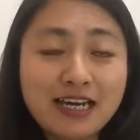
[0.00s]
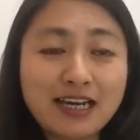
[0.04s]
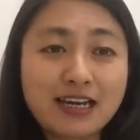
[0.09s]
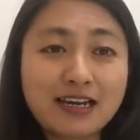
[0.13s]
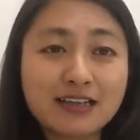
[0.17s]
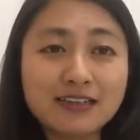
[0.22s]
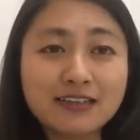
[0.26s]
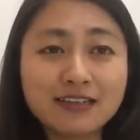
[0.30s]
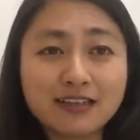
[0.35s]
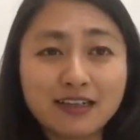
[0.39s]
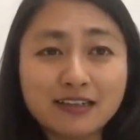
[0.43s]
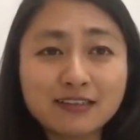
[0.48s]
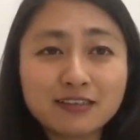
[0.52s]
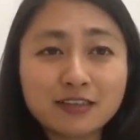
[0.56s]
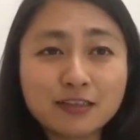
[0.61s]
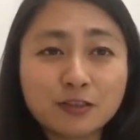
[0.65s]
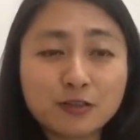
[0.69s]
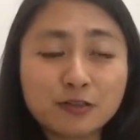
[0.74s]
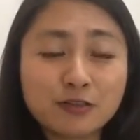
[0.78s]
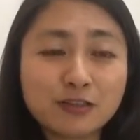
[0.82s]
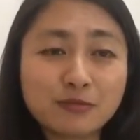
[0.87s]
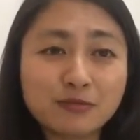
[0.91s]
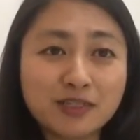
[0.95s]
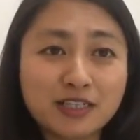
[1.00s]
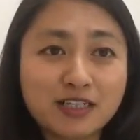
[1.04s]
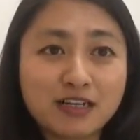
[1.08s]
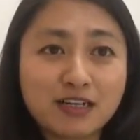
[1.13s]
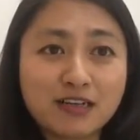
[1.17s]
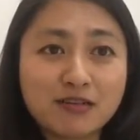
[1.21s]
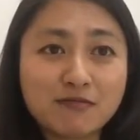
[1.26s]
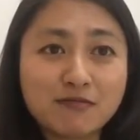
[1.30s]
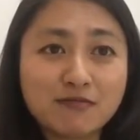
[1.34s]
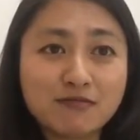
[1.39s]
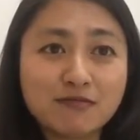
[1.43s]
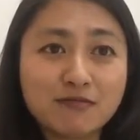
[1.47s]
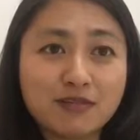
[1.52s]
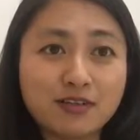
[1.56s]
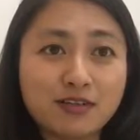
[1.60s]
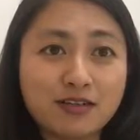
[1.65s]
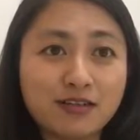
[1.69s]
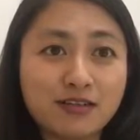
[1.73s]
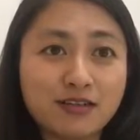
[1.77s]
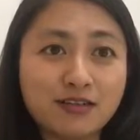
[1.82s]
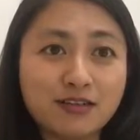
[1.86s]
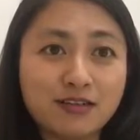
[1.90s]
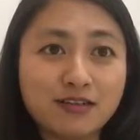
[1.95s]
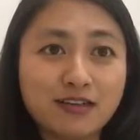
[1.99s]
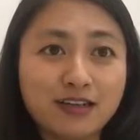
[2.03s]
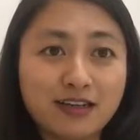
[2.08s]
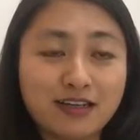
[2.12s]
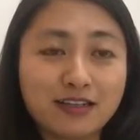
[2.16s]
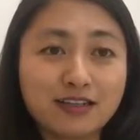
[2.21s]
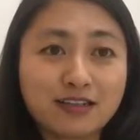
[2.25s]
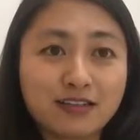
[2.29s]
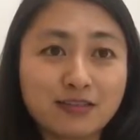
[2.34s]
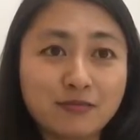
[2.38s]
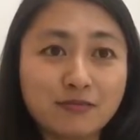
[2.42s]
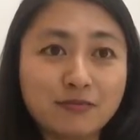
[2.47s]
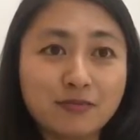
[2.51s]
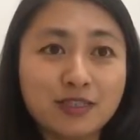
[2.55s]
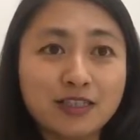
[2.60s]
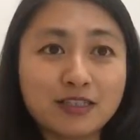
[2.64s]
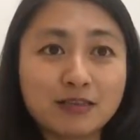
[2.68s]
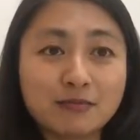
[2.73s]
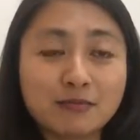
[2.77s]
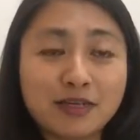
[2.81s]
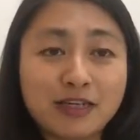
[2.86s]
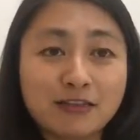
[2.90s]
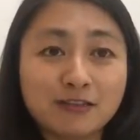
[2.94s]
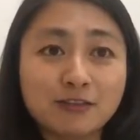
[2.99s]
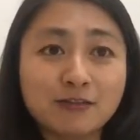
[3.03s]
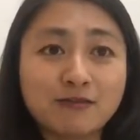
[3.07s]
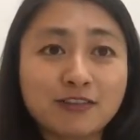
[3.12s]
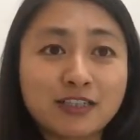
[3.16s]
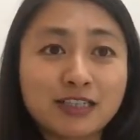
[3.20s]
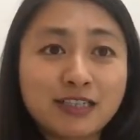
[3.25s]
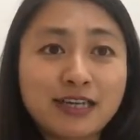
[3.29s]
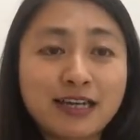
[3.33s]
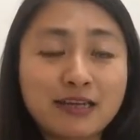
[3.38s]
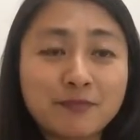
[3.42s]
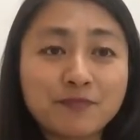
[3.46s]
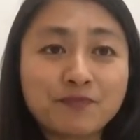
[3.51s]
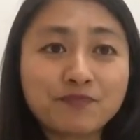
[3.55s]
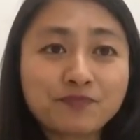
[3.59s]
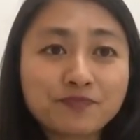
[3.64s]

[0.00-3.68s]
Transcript: and the other quarter become like a big amount of claim.